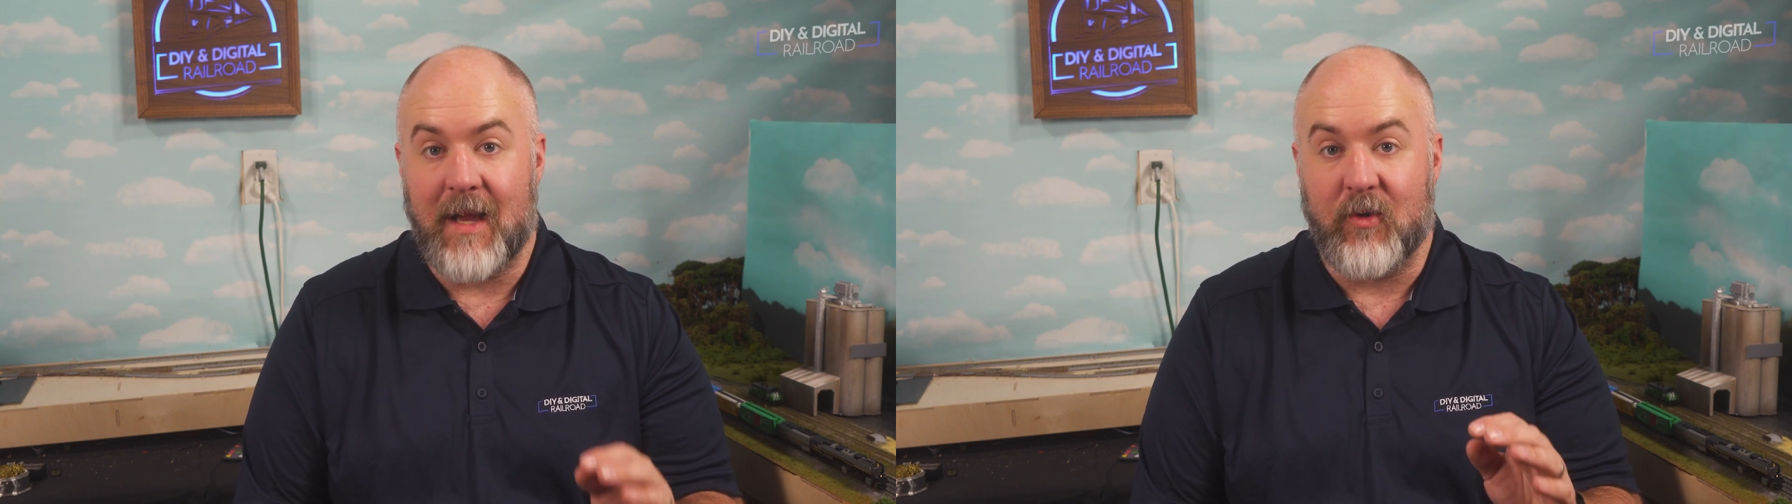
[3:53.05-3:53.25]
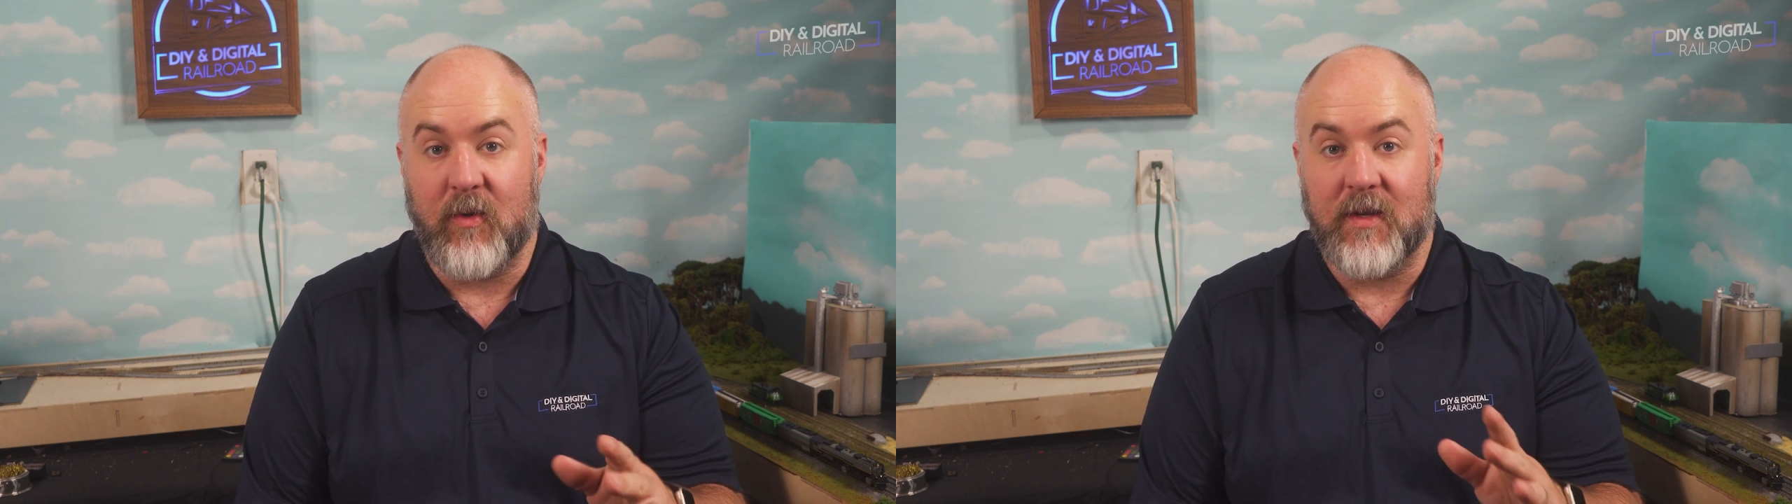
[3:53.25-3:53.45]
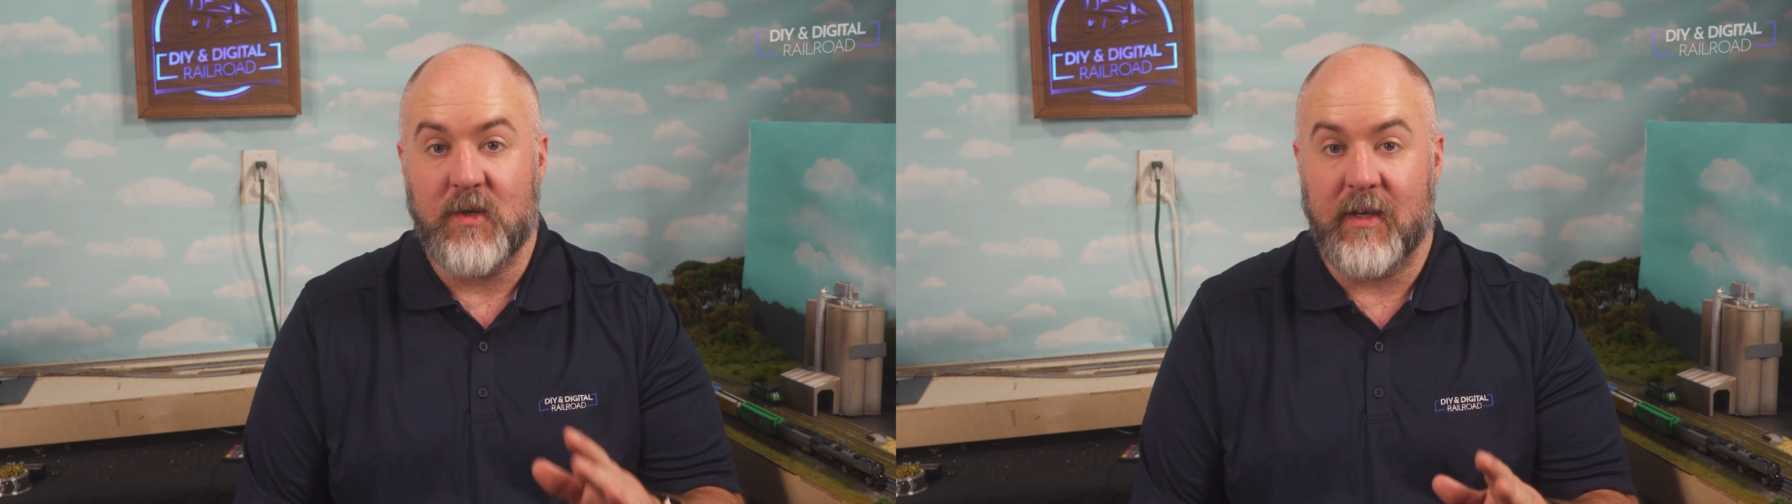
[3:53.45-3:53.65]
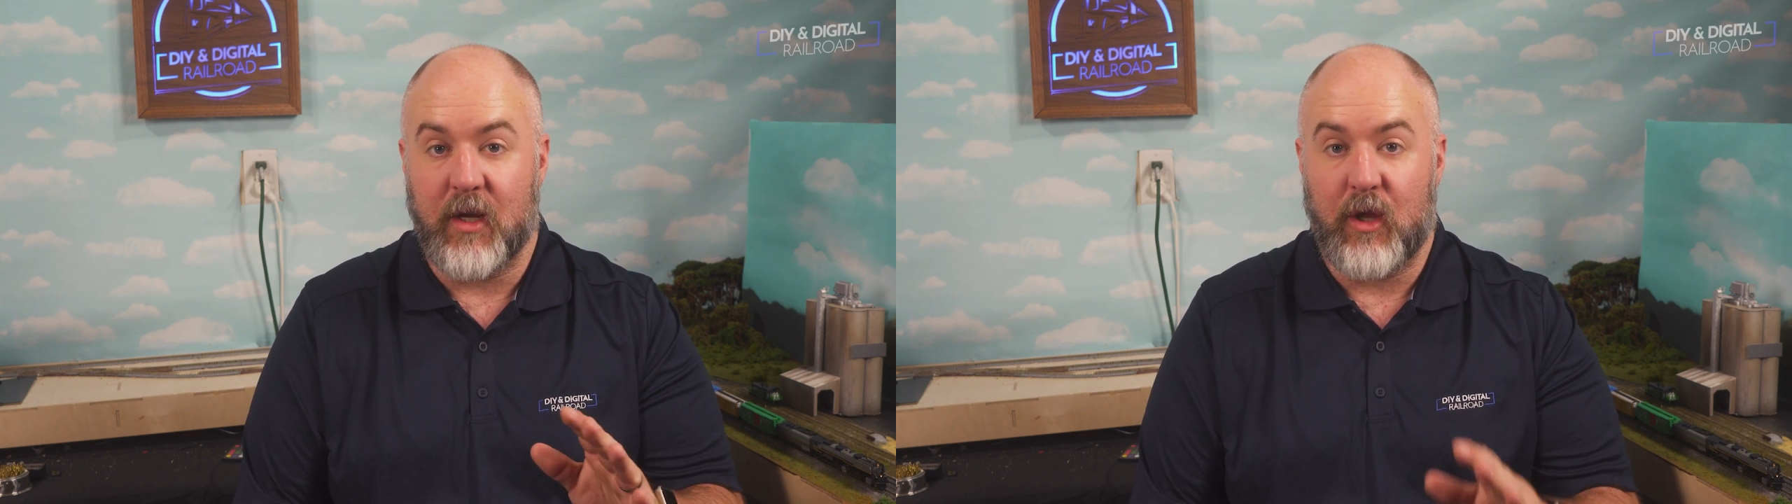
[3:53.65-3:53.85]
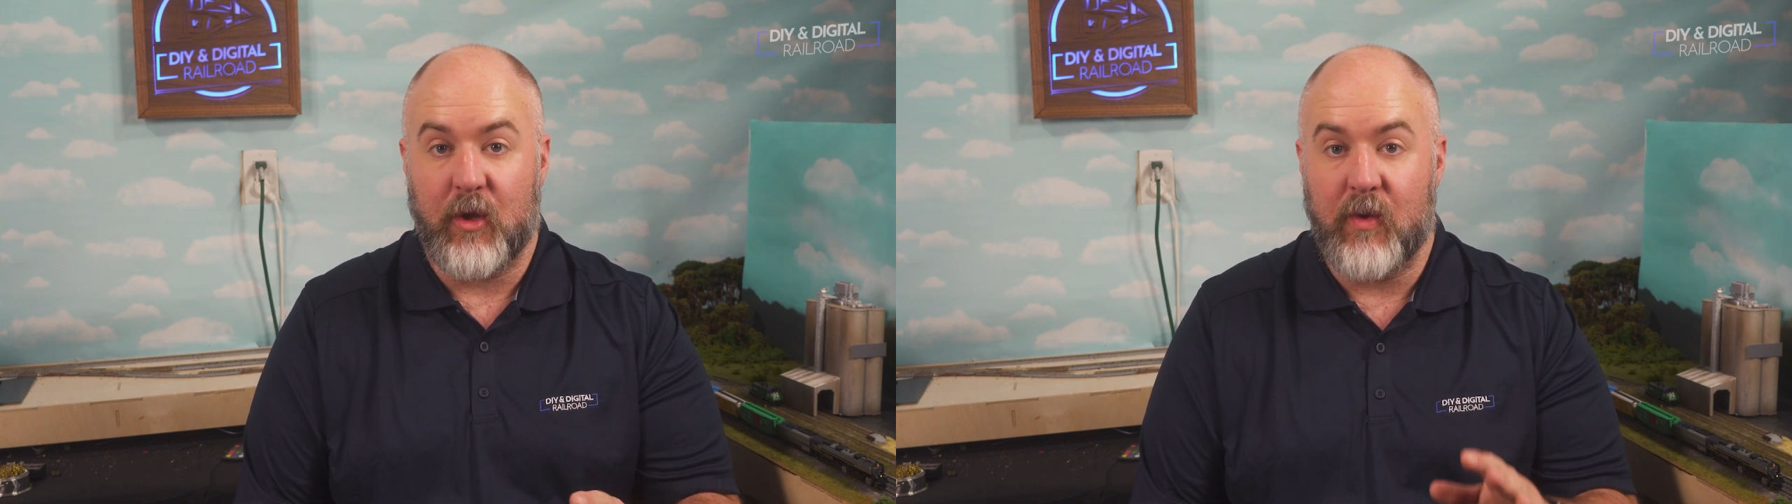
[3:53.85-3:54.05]
I'm going to
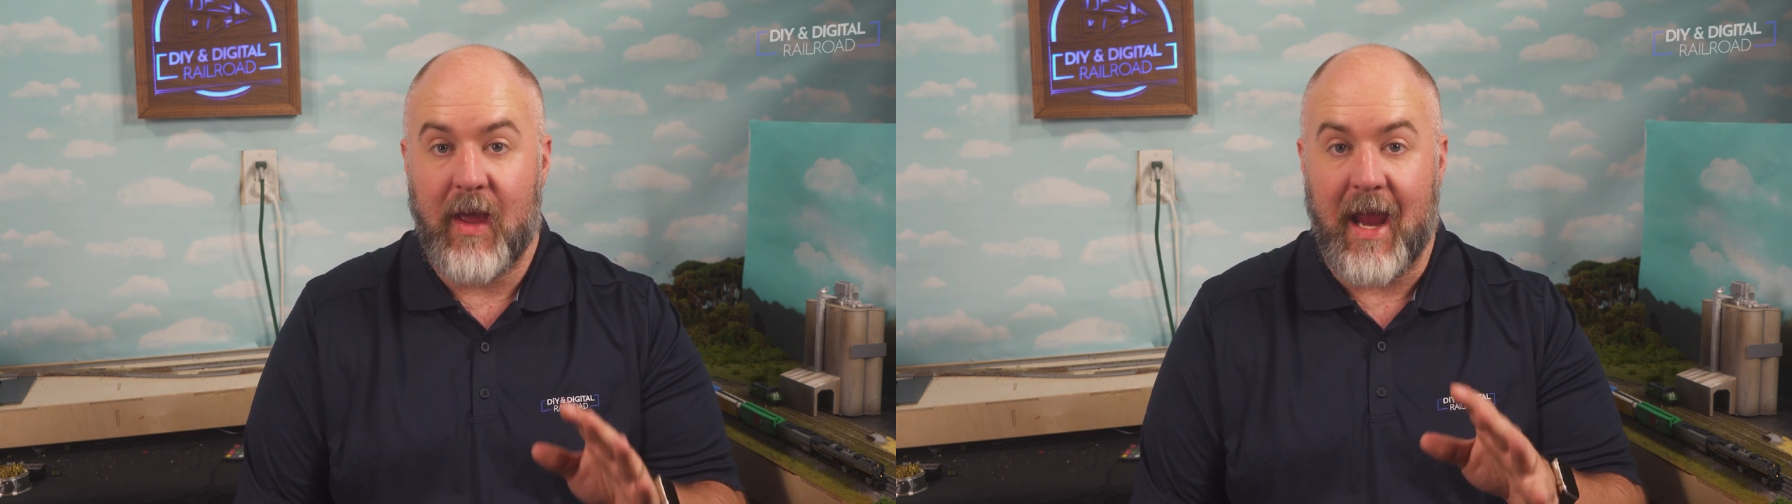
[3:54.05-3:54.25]
include